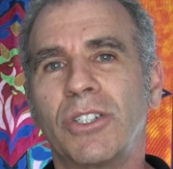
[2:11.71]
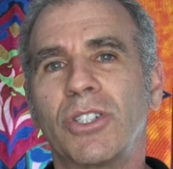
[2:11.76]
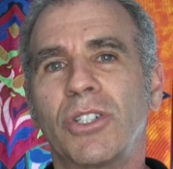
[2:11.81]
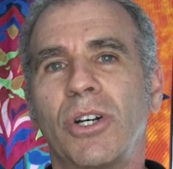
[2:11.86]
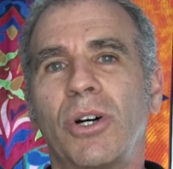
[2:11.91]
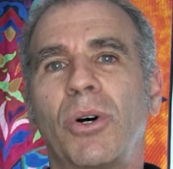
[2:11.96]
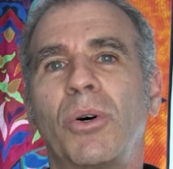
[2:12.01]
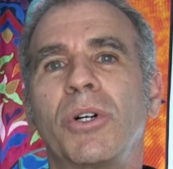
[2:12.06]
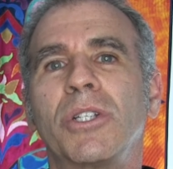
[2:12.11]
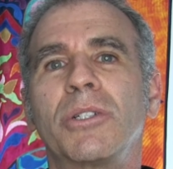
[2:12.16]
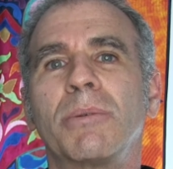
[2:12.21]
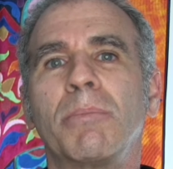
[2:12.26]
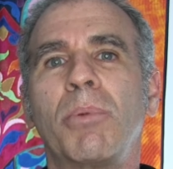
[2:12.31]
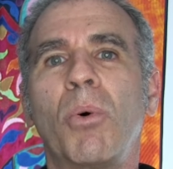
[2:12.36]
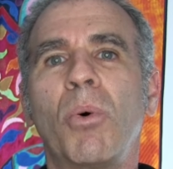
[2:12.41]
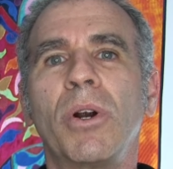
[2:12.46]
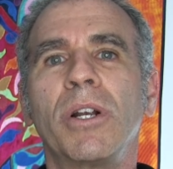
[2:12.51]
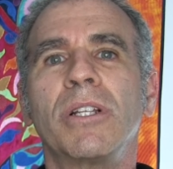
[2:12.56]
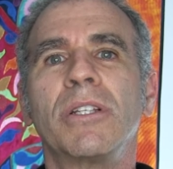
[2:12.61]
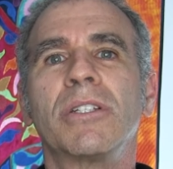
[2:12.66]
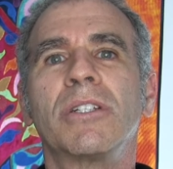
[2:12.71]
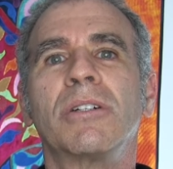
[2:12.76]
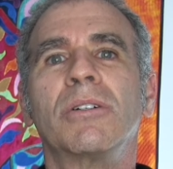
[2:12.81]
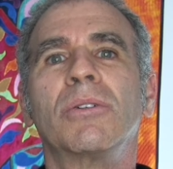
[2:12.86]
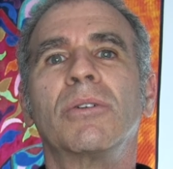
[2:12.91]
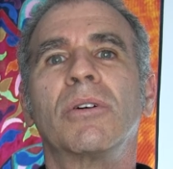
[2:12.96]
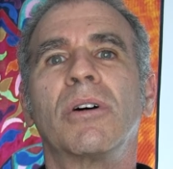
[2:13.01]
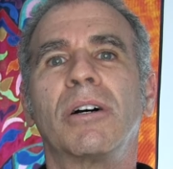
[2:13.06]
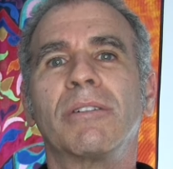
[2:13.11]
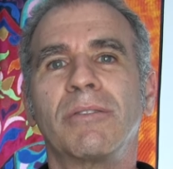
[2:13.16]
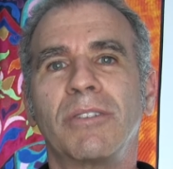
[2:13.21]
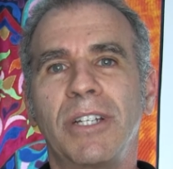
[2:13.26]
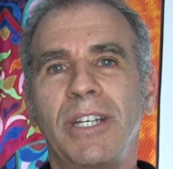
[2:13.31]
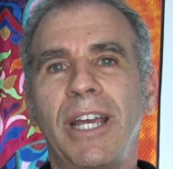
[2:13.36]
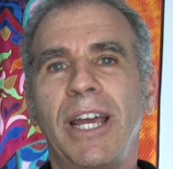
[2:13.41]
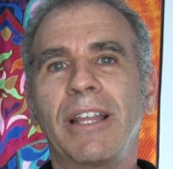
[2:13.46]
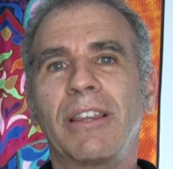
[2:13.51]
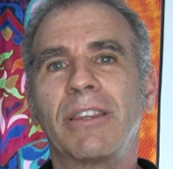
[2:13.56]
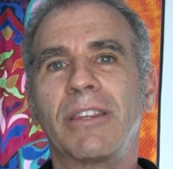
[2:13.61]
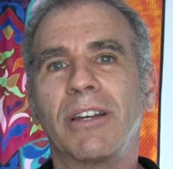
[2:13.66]
So it's important to
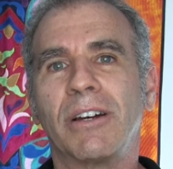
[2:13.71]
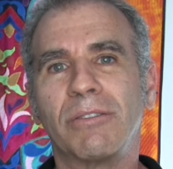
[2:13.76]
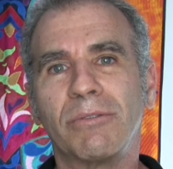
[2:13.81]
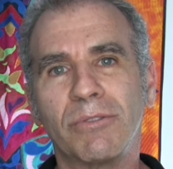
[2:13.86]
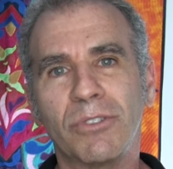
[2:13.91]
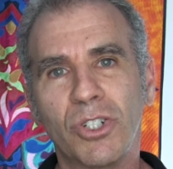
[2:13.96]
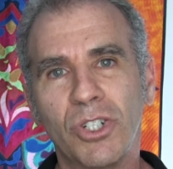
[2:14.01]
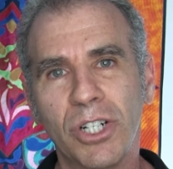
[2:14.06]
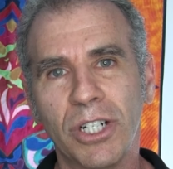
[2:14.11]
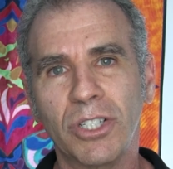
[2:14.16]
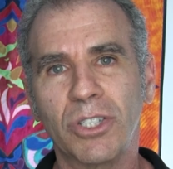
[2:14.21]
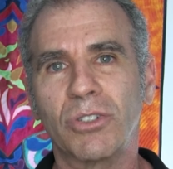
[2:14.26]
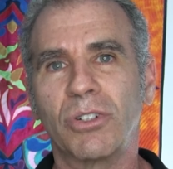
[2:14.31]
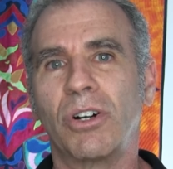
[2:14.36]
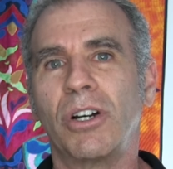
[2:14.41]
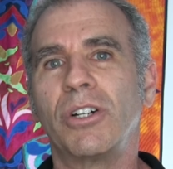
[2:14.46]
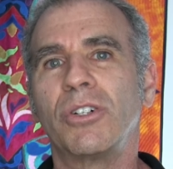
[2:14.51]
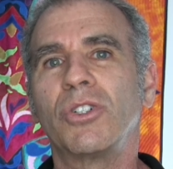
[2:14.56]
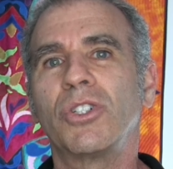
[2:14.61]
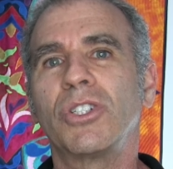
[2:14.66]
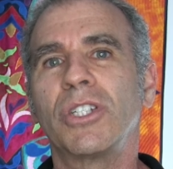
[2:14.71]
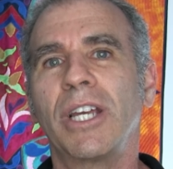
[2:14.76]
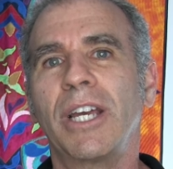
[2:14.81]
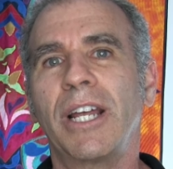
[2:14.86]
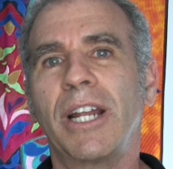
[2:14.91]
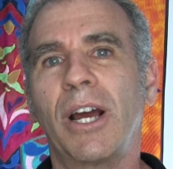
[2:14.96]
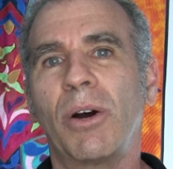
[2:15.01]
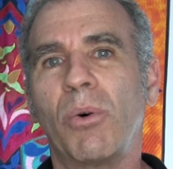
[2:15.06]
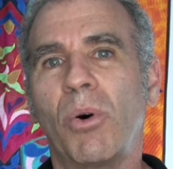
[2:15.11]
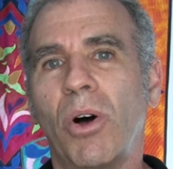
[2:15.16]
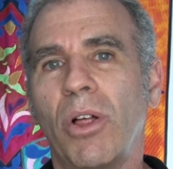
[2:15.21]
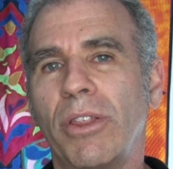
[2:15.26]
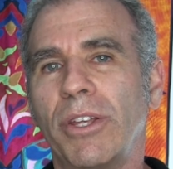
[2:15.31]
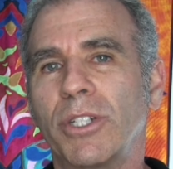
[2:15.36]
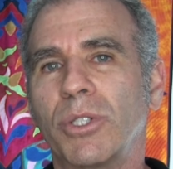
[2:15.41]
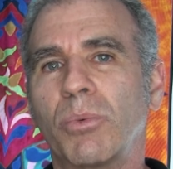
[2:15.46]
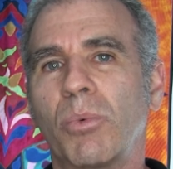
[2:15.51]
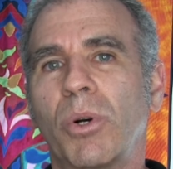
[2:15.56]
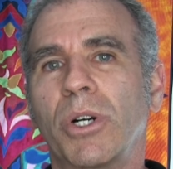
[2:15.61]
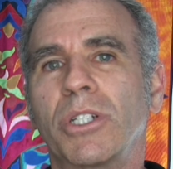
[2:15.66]
get the gist or understand how all
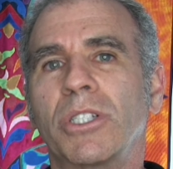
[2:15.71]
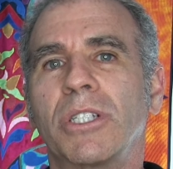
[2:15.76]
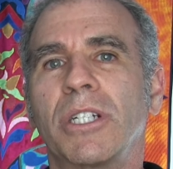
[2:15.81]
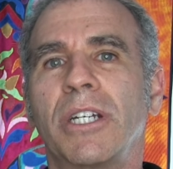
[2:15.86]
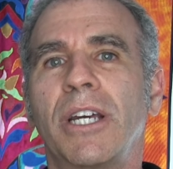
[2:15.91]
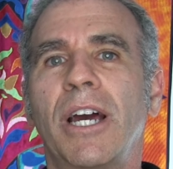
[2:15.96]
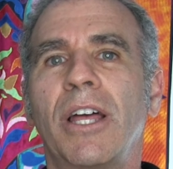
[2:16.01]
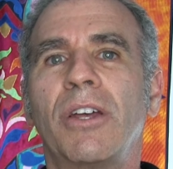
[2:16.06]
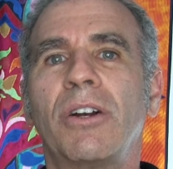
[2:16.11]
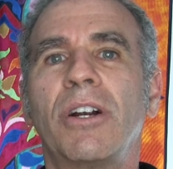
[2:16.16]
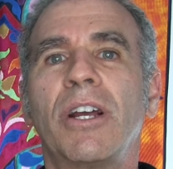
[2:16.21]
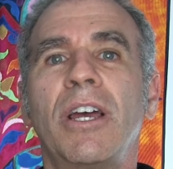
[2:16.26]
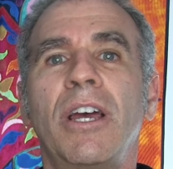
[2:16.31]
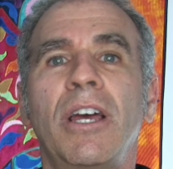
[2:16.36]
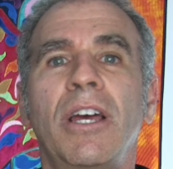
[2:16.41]
this works together.